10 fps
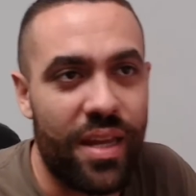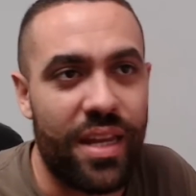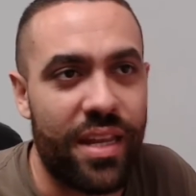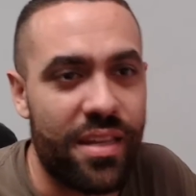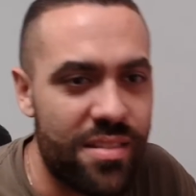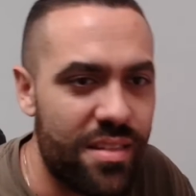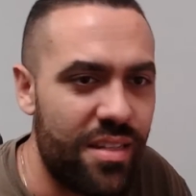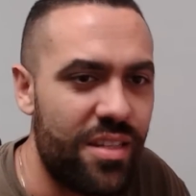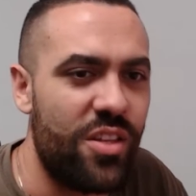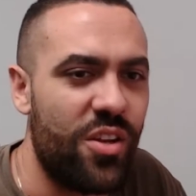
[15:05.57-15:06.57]
I guess.
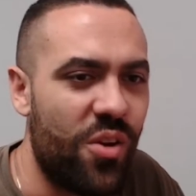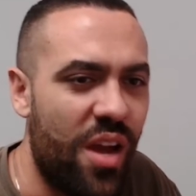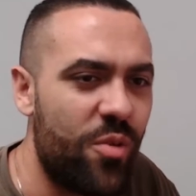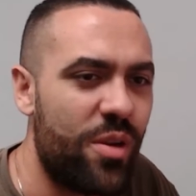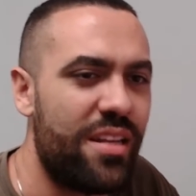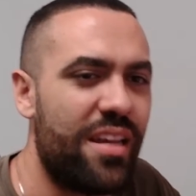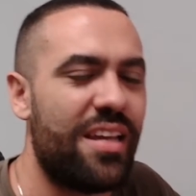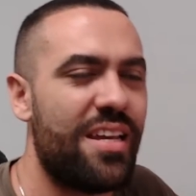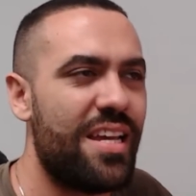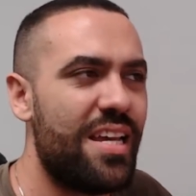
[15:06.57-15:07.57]
I would
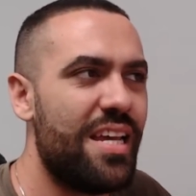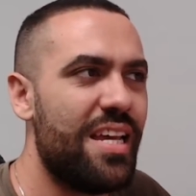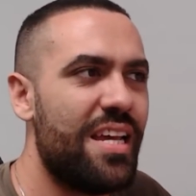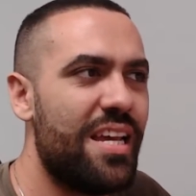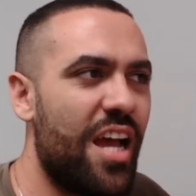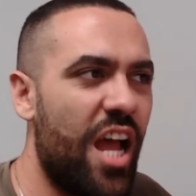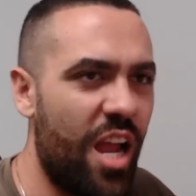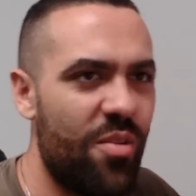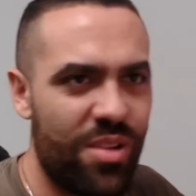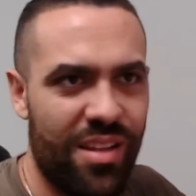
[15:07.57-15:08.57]

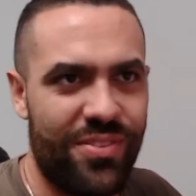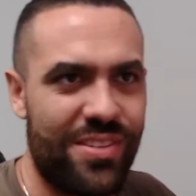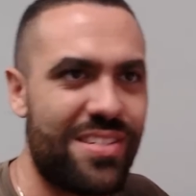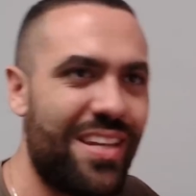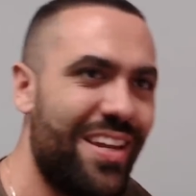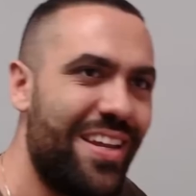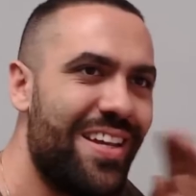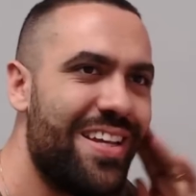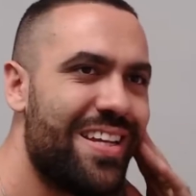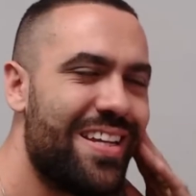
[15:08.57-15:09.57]
love to see.
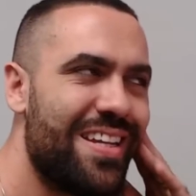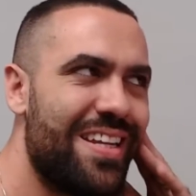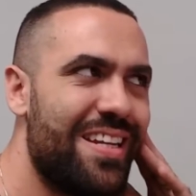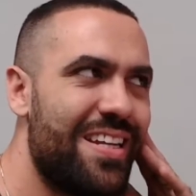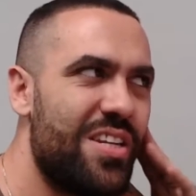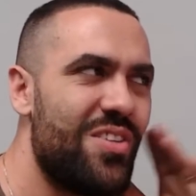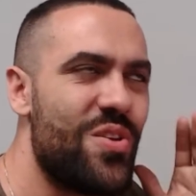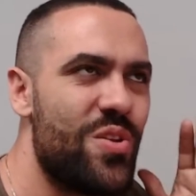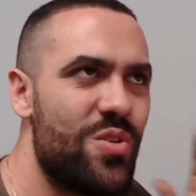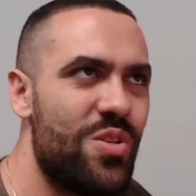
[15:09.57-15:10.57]

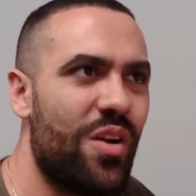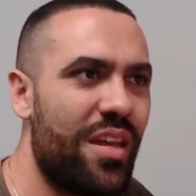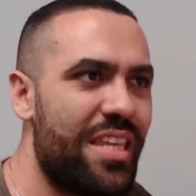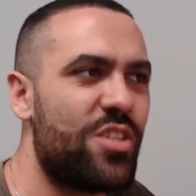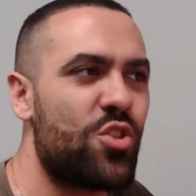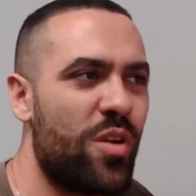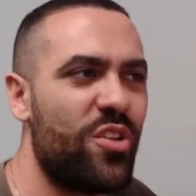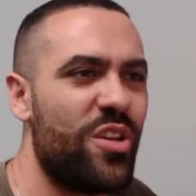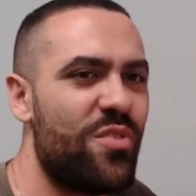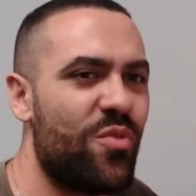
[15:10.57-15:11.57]
I think
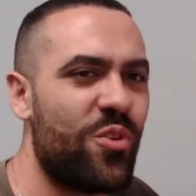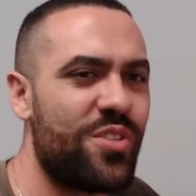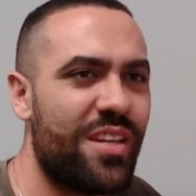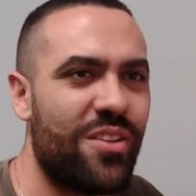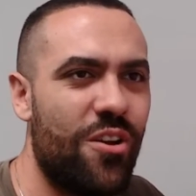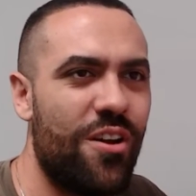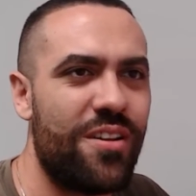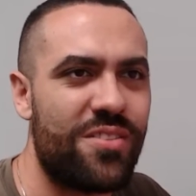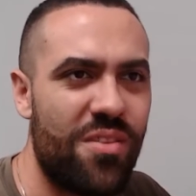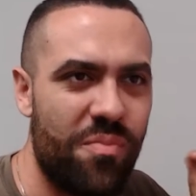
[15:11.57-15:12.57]
strictly enforcing
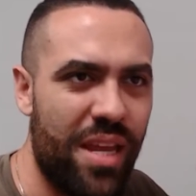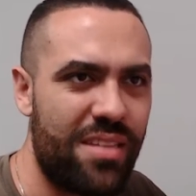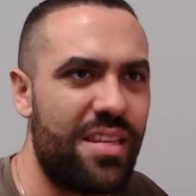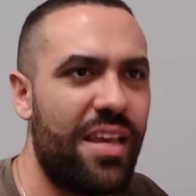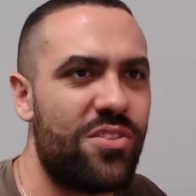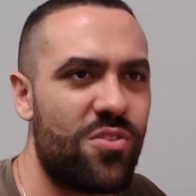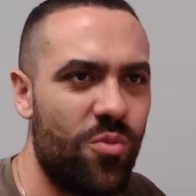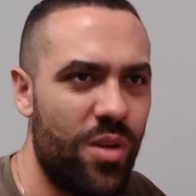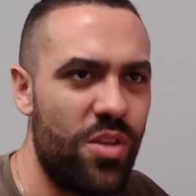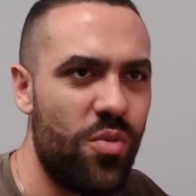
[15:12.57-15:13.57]
laws make sense
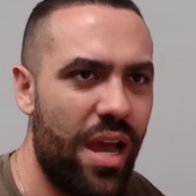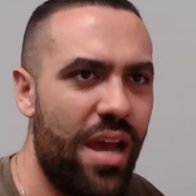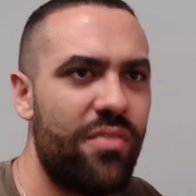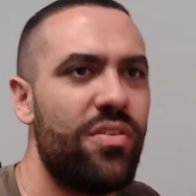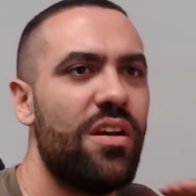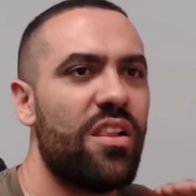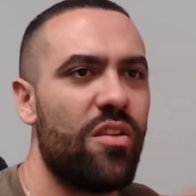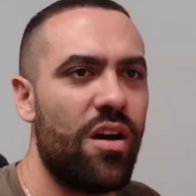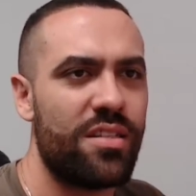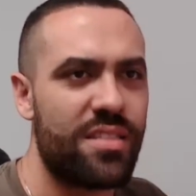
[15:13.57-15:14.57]
when you have
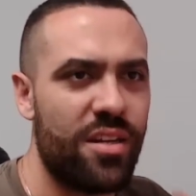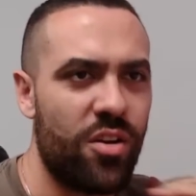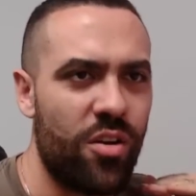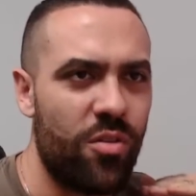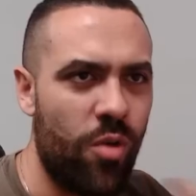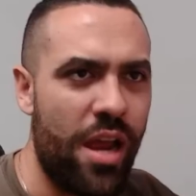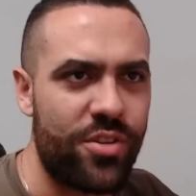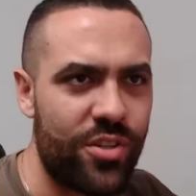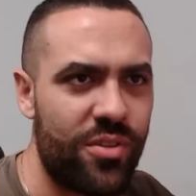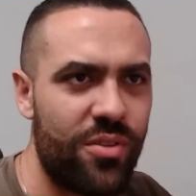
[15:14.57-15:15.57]
laws that are
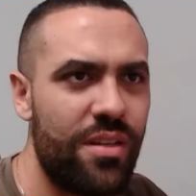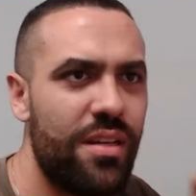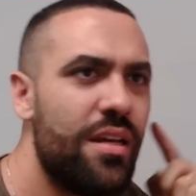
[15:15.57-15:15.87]
rational